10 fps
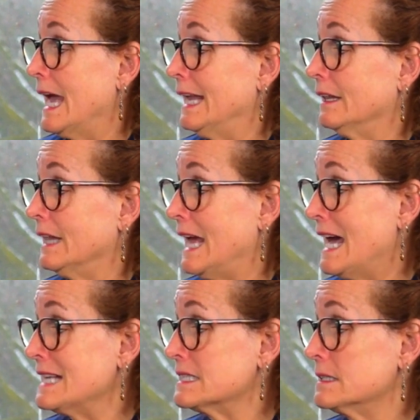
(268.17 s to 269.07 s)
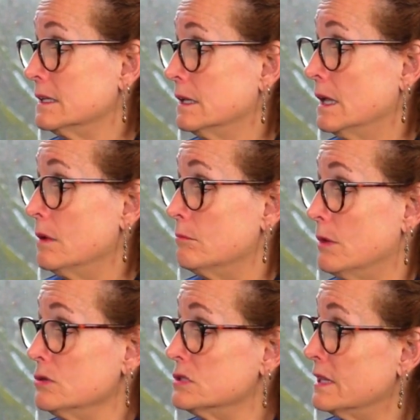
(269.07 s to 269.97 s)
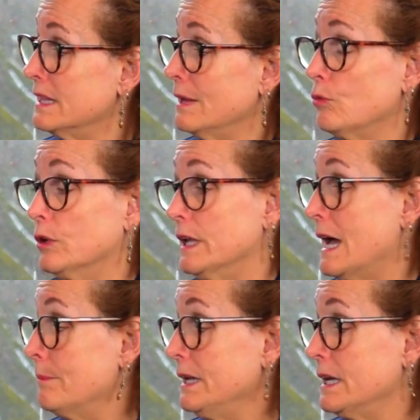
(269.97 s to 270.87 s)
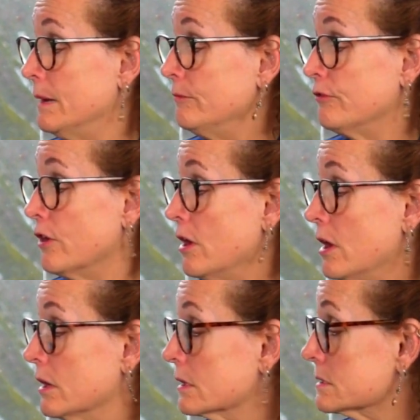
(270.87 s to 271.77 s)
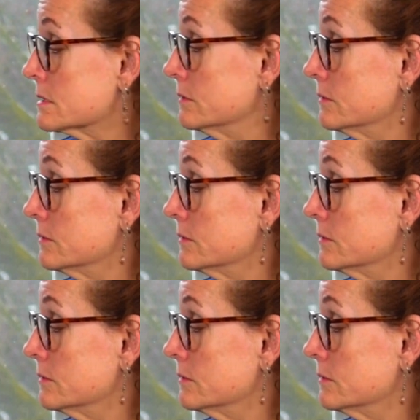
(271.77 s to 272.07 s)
and alas, most of them will not become frogs.